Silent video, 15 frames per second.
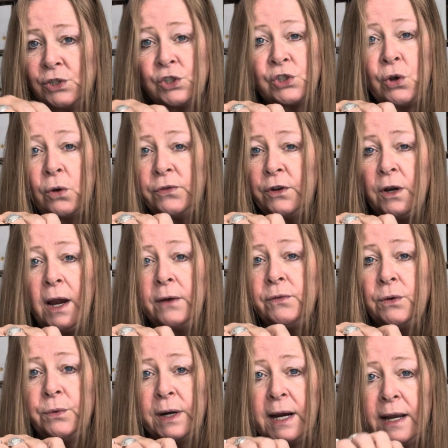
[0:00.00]
So they're
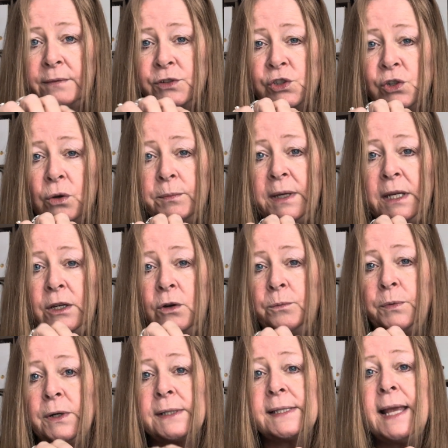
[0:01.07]
everywhere. I have so many
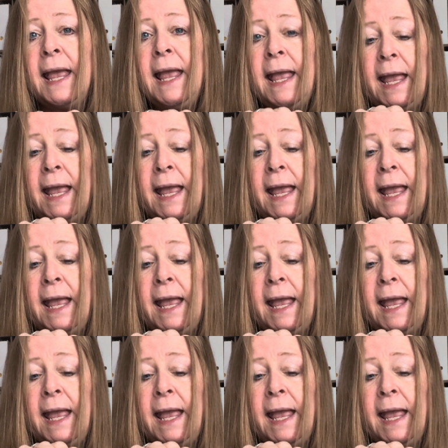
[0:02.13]
notebooks,